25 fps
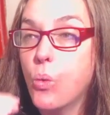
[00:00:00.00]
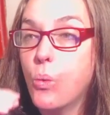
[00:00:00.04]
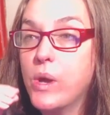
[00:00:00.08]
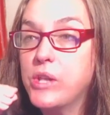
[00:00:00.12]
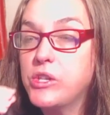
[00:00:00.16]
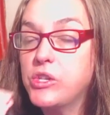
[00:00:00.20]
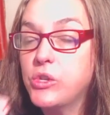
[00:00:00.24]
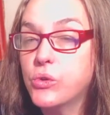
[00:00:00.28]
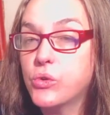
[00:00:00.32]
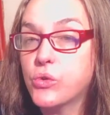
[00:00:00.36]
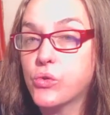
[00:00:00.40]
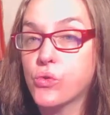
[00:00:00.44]

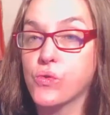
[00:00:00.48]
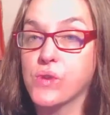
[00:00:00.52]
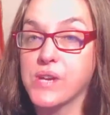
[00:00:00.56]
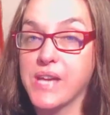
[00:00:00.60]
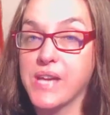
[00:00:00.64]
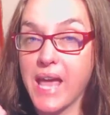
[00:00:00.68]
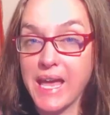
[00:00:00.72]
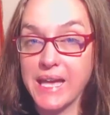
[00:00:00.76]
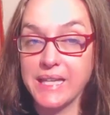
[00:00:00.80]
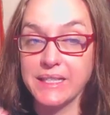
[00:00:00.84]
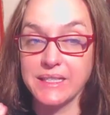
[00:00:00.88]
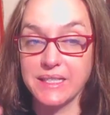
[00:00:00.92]
When you
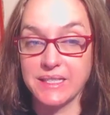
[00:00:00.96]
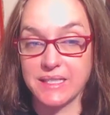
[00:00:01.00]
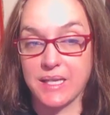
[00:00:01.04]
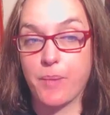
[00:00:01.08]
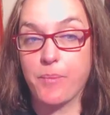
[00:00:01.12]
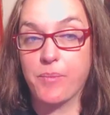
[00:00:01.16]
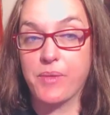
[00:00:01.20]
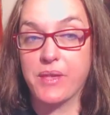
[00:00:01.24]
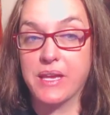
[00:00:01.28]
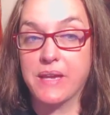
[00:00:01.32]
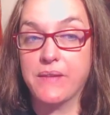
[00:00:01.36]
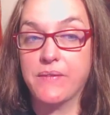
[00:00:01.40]
create
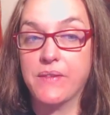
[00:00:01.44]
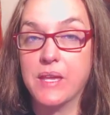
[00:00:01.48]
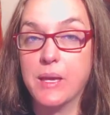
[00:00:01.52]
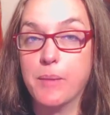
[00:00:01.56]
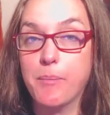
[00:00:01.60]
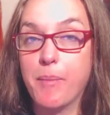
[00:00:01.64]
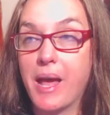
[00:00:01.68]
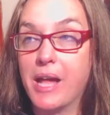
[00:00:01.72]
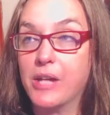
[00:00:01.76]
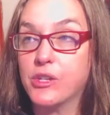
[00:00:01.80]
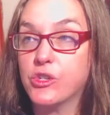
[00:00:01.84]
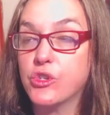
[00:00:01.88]
something in the
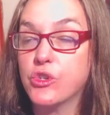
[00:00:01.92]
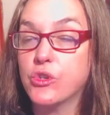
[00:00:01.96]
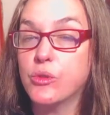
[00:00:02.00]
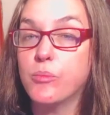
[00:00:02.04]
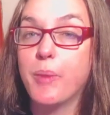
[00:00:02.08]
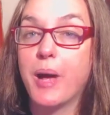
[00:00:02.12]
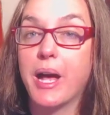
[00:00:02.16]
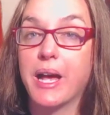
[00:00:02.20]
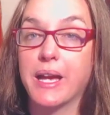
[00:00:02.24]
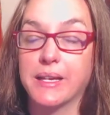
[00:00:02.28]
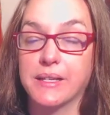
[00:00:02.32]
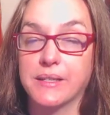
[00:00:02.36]

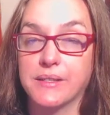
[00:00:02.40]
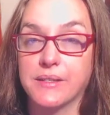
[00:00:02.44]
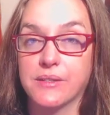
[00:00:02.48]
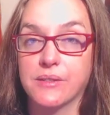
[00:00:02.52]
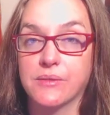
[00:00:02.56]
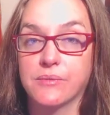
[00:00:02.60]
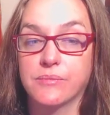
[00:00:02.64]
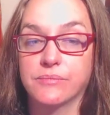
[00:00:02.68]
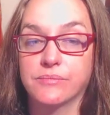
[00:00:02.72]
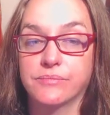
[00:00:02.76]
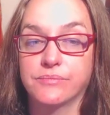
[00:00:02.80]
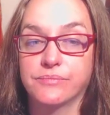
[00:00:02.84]
imaginal mind,
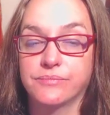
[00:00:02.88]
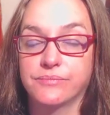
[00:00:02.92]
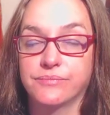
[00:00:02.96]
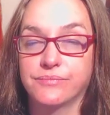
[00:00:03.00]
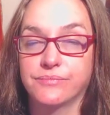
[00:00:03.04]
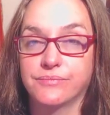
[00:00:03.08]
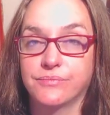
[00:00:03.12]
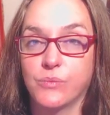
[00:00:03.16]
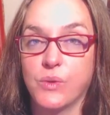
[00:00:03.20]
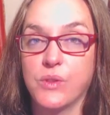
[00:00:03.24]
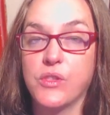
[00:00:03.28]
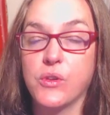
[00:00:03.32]

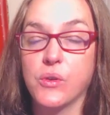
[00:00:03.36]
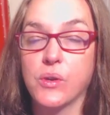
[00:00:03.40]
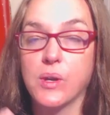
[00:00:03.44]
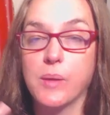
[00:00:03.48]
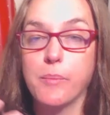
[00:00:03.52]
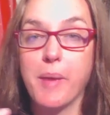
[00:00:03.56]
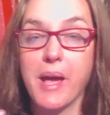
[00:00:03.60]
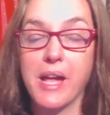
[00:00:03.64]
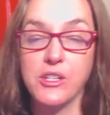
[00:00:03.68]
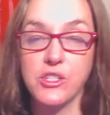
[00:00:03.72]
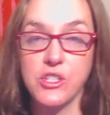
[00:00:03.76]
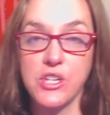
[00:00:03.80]
with your
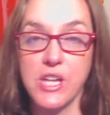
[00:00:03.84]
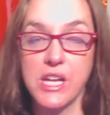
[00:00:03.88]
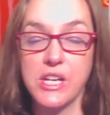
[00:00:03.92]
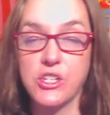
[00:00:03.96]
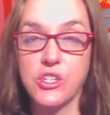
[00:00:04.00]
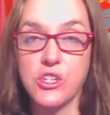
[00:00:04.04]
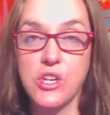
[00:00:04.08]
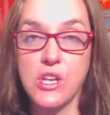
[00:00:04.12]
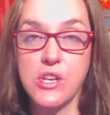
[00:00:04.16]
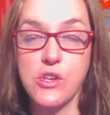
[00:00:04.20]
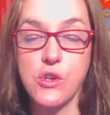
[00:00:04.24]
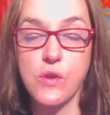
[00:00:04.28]

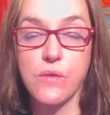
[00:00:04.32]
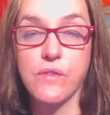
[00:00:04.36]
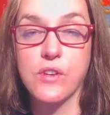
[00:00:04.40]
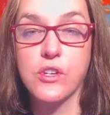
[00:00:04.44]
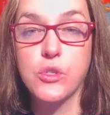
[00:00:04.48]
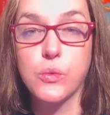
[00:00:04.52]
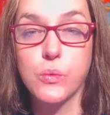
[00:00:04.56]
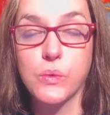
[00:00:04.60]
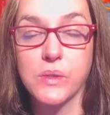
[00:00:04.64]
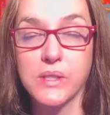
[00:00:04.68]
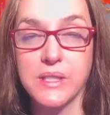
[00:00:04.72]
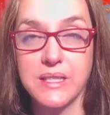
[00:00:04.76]
imagination, your
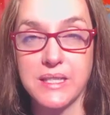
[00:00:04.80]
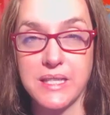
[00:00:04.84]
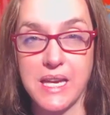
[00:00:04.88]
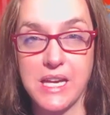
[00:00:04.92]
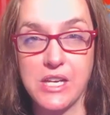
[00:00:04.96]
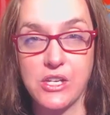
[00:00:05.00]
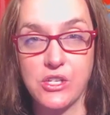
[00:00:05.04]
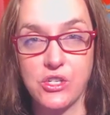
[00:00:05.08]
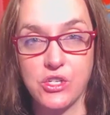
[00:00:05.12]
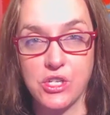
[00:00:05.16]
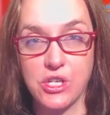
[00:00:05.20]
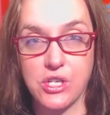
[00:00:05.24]

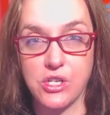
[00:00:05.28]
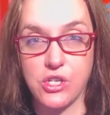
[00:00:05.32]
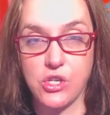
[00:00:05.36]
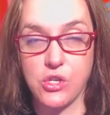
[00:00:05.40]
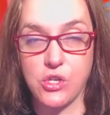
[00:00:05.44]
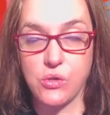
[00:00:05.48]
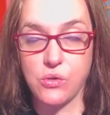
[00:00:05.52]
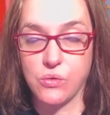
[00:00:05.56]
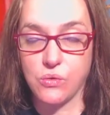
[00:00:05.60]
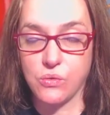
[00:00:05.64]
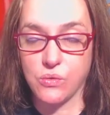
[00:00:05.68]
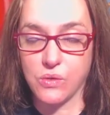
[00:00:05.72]
visualization,
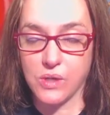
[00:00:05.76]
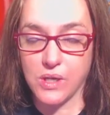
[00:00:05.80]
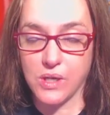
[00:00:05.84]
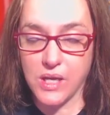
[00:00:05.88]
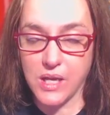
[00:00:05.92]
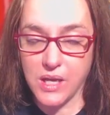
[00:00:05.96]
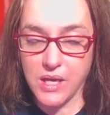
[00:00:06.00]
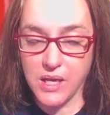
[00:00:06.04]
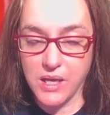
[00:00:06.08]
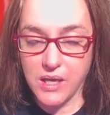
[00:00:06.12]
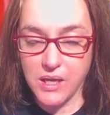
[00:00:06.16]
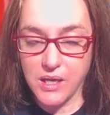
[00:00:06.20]
you,
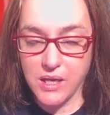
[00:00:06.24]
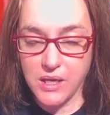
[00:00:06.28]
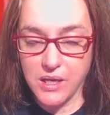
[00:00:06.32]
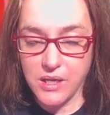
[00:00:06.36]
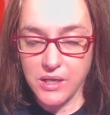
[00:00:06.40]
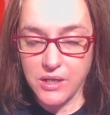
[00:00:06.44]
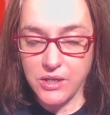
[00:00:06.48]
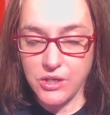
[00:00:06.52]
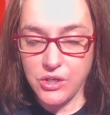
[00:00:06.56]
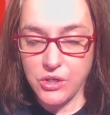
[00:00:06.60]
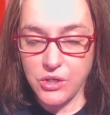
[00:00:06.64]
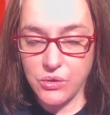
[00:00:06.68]

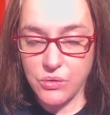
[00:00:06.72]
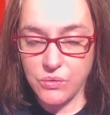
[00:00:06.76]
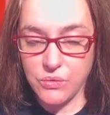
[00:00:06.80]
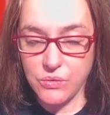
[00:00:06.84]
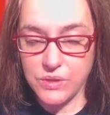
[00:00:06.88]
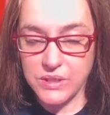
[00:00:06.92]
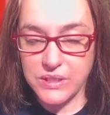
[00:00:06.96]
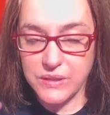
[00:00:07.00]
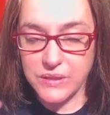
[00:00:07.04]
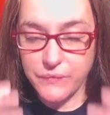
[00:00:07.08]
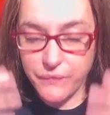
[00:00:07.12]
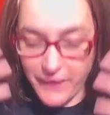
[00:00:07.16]

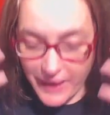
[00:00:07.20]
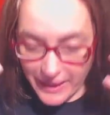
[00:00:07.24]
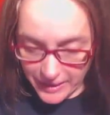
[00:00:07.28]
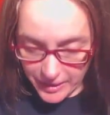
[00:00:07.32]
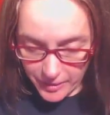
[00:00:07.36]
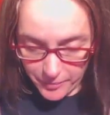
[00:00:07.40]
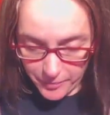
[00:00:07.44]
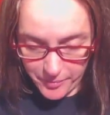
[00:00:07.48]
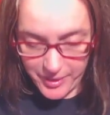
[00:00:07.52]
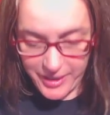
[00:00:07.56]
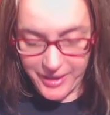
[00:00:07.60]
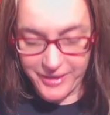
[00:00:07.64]
you
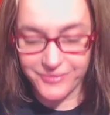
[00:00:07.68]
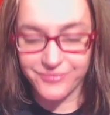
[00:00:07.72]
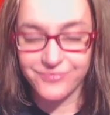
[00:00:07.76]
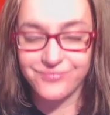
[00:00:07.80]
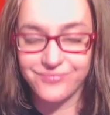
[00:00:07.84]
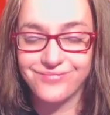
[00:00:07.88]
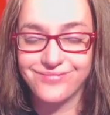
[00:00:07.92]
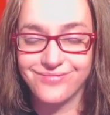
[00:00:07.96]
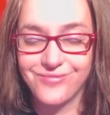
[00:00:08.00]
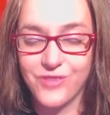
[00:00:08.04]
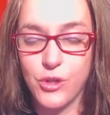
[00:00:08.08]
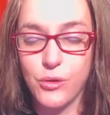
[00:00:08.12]
develop it,
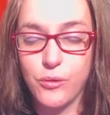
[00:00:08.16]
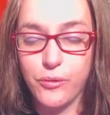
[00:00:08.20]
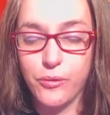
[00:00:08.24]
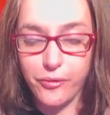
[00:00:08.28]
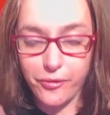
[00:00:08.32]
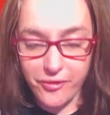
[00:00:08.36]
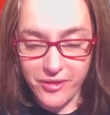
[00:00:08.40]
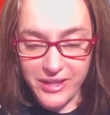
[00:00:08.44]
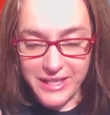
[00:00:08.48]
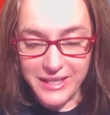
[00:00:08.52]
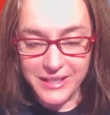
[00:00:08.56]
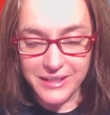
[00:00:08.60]
you
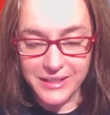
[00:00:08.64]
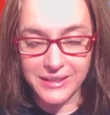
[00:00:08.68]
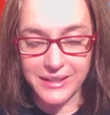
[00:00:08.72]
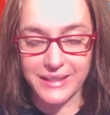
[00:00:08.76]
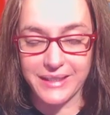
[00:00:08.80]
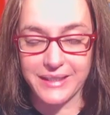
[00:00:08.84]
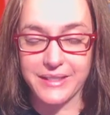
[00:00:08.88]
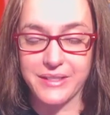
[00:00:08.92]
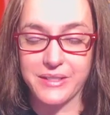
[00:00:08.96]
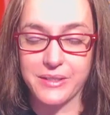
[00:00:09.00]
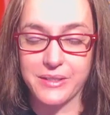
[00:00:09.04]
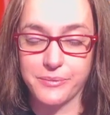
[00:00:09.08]
feel
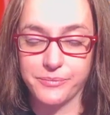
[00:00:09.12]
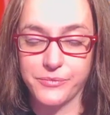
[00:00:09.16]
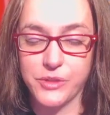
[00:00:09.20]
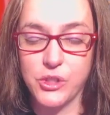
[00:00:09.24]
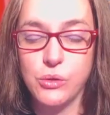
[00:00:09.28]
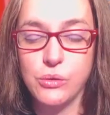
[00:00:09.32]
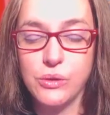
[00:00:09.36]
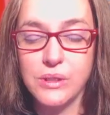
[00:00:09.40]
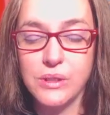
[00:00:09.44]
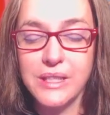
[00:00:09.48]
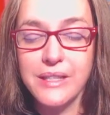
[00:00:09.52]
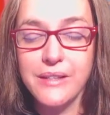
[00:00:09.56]
it,
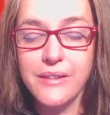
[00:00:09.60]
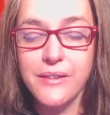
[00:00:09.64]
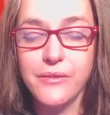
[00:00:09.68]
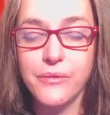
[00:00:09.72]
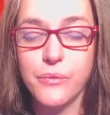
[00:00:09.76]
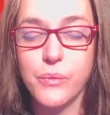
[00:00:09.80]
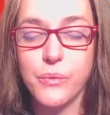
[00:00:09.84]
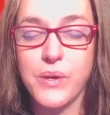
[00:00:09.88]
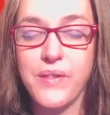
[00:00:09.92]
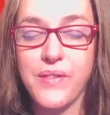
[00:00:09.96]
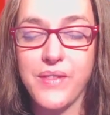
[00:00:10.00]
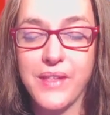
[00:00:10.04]
you
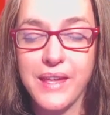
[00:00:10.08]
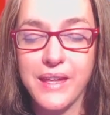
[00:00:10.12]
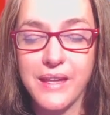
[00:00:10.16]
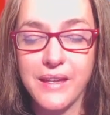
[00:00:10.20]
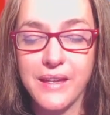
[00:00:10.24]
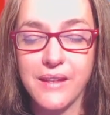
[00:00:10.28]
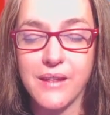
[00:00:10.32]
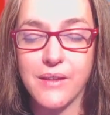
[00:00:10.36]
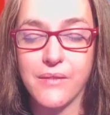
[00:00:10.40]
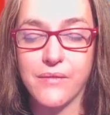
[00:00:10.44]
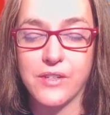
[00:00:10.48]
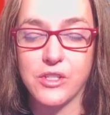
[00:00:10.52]
live
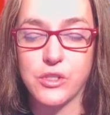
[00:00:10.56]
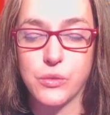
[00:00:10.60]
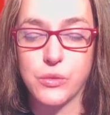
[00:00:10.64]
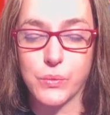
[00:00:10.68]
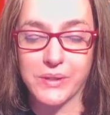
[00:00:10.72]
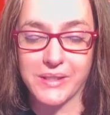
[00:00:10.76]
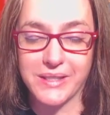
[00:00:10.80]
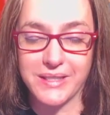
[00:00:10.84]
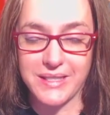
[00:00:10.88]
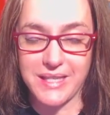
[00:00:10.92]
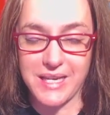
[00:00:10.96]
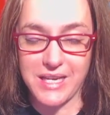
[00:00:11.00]
within the
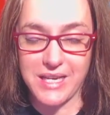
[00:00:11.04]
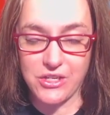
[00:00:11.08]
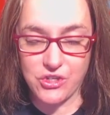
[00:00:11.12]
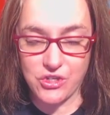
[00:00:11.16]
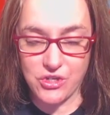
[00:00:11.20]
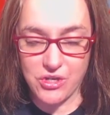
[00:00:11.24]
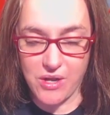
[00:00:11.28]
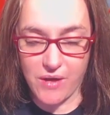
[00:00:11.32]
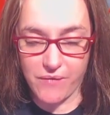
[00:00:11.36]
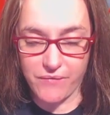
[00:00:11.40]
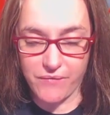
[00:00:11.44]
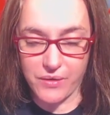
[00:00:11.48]

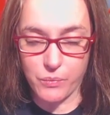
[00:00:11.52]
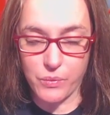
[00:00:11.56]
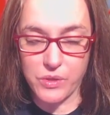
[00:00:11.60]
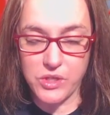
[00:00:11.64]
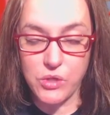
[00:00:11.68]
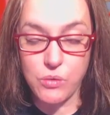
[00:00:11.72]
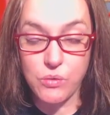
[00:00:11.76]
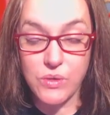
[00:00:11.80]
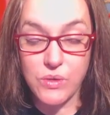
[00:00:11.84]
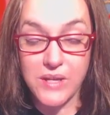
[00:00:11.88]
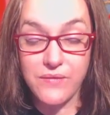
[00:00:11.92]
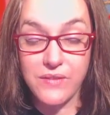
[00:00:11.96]
visualization of it.
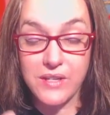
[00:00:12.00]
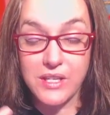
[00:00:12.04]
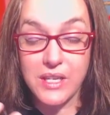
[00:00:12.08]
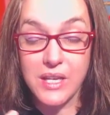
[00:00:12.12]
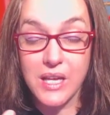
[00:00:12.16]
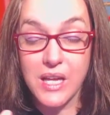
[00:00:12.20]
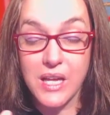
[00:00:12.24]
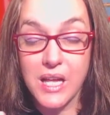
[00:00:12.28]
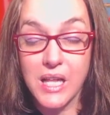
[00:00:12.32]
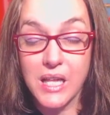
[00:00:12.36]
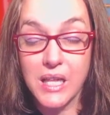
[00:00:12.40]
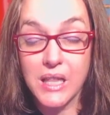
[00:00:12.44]
When you give
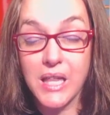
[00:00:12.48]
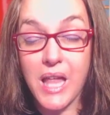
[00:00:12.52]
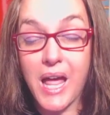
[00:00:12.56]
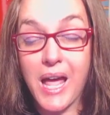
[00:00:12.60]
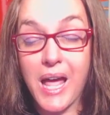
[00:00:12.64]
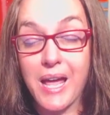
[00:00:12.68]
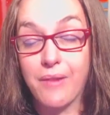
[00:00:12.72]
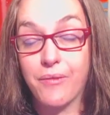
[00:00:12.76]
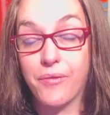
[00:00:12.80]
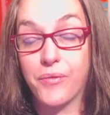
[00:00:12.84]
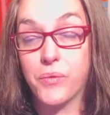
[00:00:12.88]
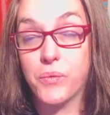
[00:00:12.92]
it
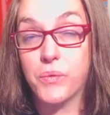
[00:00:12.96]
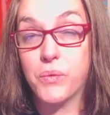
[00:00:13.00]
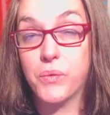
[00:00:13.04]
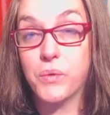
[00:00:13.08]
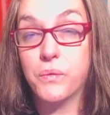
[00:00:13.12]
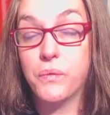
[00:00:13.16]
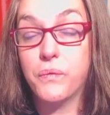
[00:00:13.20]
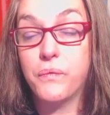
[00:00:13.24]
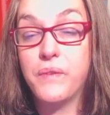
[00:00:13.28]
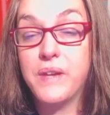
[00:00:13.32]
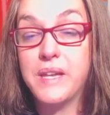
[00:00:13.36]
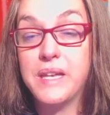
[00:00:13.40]
life
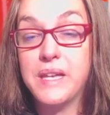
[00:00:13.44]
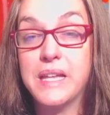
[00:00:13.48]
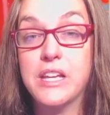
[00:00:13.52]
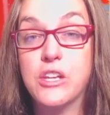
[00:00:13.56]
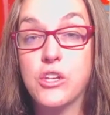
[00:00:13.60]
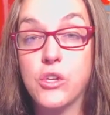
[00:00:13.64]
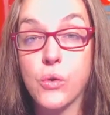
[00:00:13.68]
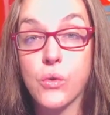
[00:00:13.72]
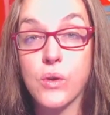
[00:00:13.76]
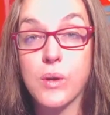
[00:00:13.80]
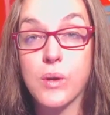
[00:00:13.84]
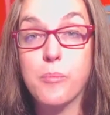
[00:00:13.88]
through feeding
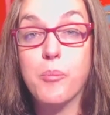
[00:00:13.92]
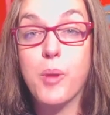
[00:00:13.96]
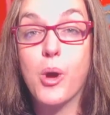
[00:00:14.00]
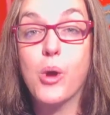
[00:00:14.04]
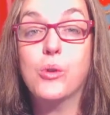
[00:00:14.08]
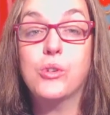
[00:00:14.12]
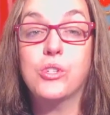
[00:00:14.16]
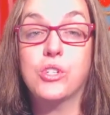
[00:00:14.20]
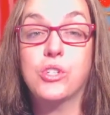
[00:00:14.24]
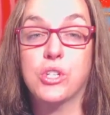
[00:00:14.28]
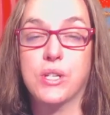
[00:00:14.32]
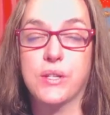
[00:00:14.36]
it your
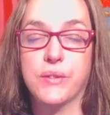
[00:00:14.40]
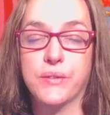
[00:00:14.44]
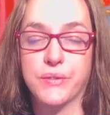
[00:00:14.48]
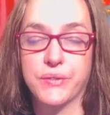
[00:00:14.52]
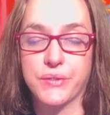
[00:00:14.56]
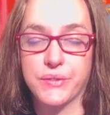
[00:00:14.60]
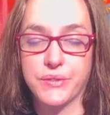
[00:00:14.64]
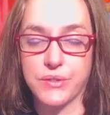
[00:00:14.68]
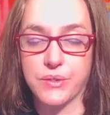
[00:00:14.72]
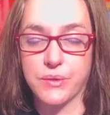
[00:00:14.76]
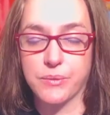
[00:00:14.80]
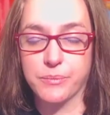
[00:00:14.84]

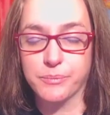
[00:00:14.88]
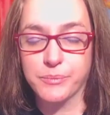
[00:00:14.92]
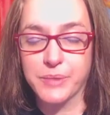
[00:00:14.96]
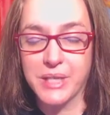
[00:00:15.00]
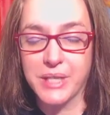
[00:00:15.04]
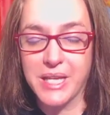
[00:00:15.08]
emotions